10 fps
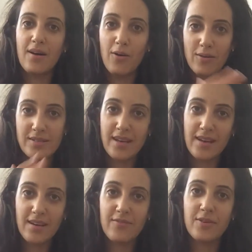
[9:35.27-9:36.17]
whole
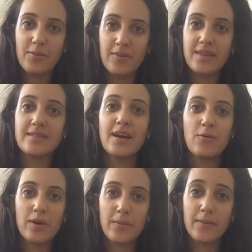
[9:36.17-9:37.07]
cycle from the day
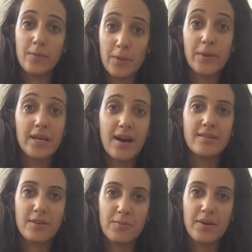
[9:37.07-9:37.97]
where we
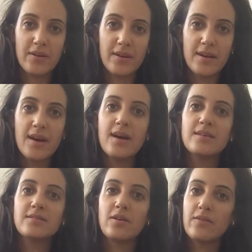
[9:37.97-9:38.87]
got our period.
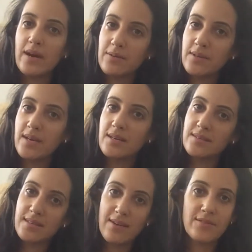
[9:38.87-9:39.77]
So around day
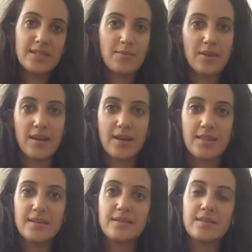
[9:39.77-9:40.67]
7, something like
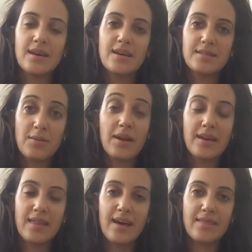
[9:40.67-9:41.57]

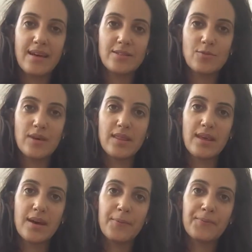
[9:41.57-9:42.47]
that, that's when
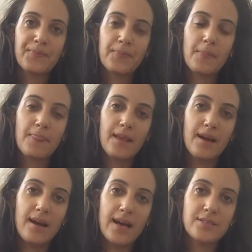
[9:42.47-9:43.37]
the
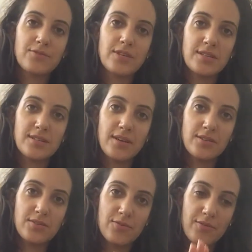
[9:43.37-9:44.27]
estrogen
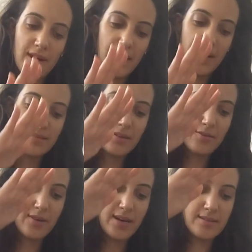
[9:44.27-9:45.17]
starts to rise, and it
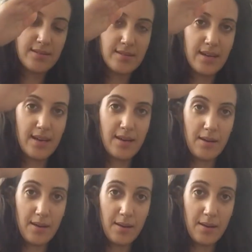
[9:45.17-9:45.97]
rises again